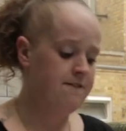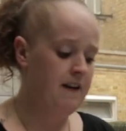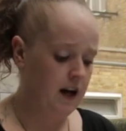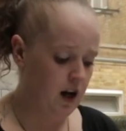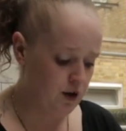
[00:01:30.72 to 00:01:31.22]

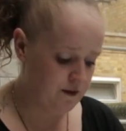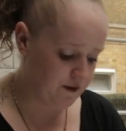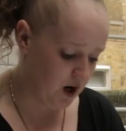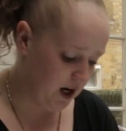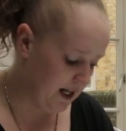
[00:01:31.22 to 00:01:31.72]
fat cloves of
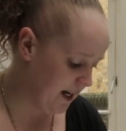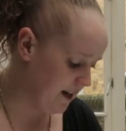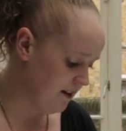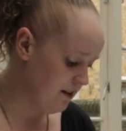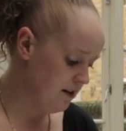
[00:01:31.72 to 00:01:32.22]

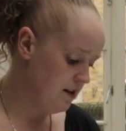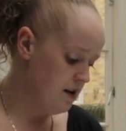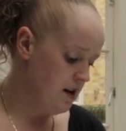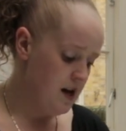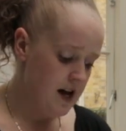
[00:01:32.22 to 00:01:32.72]
garlic,
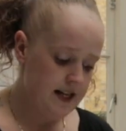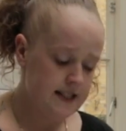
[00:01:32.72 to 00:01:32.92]
a